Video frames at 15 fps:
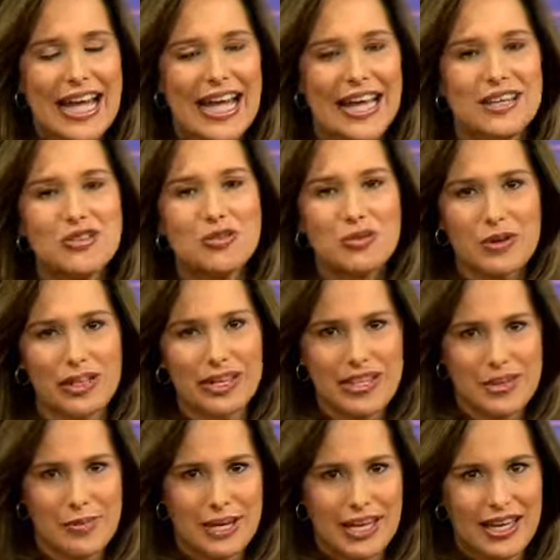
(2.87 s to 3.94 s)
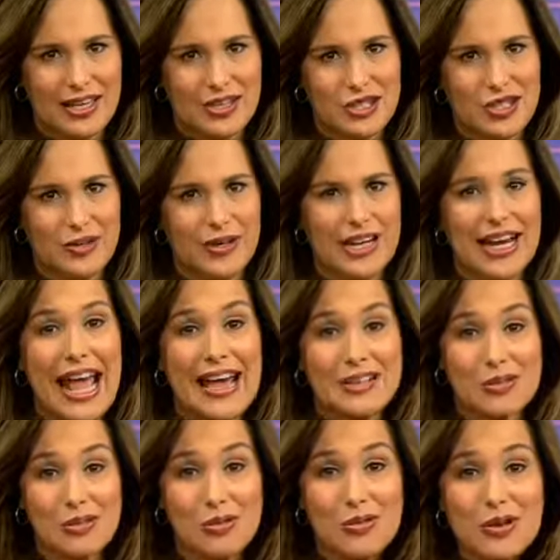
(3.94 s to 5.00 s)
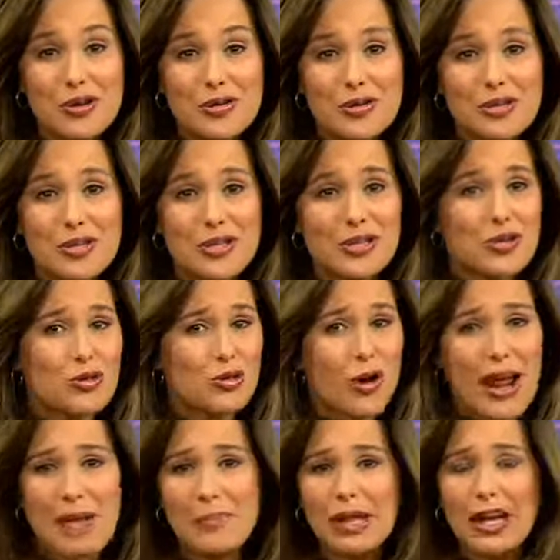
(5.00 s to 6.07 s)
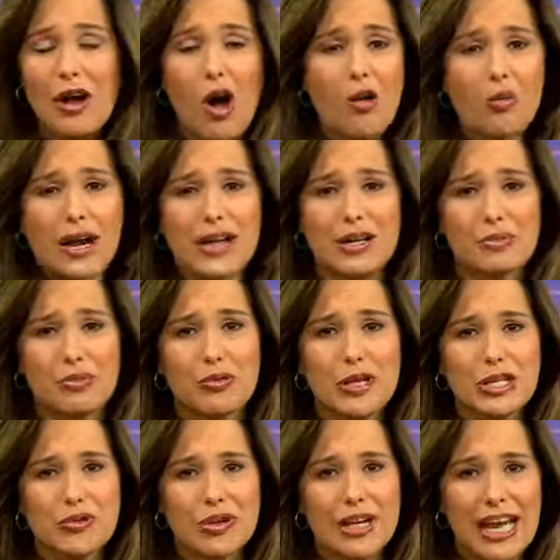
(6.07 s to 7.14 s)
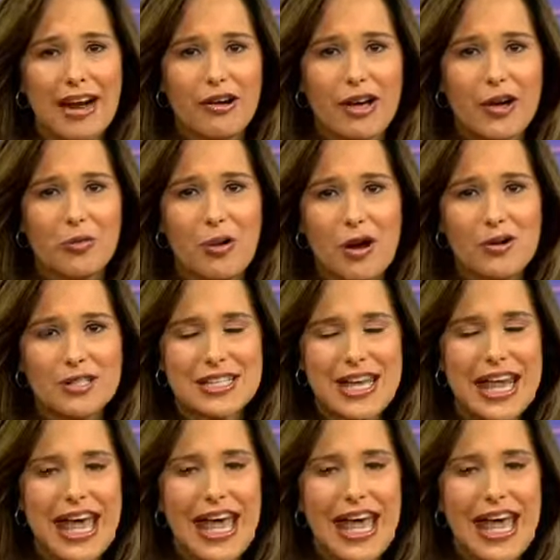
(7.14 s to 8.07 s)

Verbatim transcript: is really the big issue, and it has crews scrambling already to pre-treat area roads,